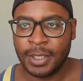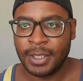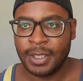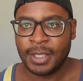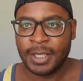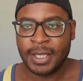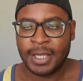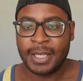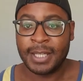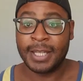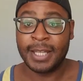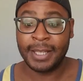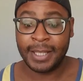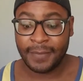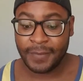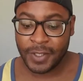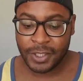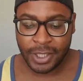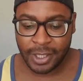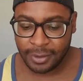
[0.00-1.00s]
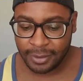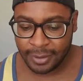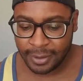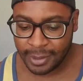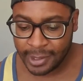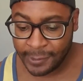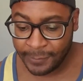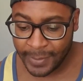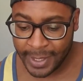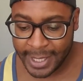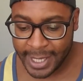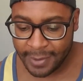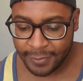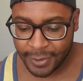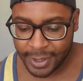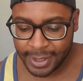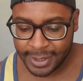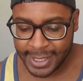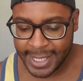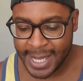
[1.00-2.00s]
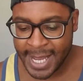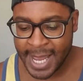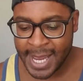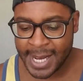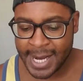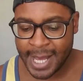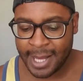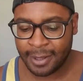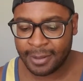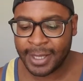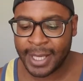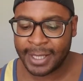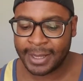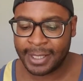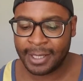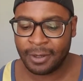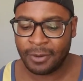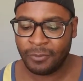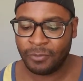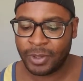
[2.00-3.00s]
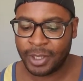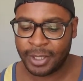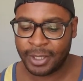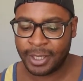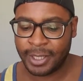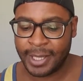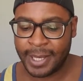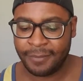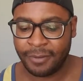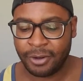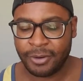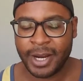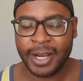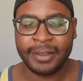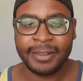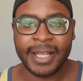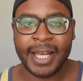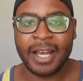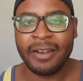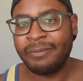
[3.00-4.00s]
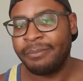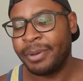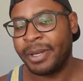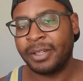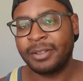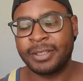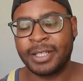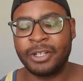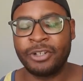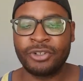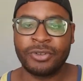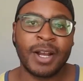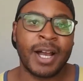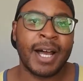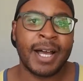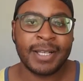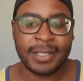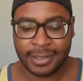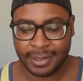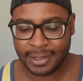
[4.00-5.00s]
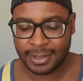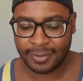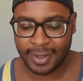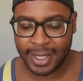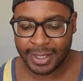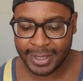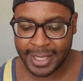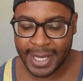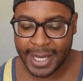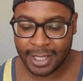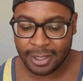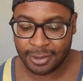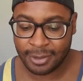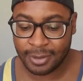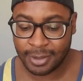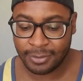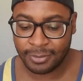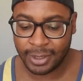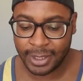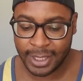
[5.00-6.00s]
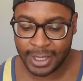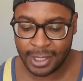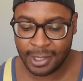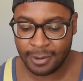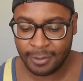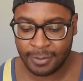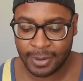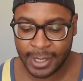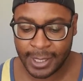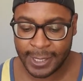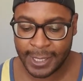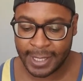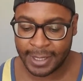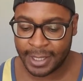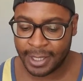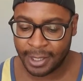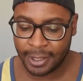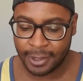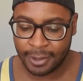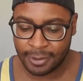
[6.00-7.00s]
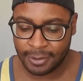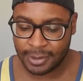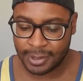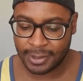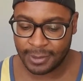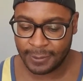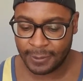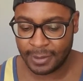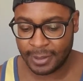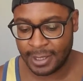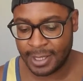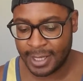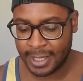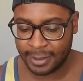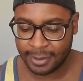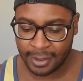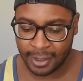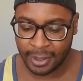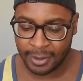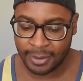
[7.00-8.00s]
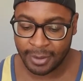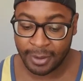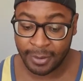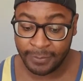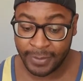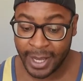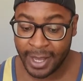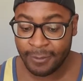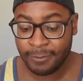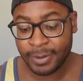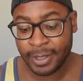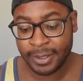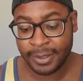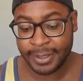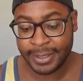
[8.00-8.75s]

They love each other and everything, and how like they have a great love built on trust and stuff like that. So it's a really cute one. And then it goes and you get the revive one and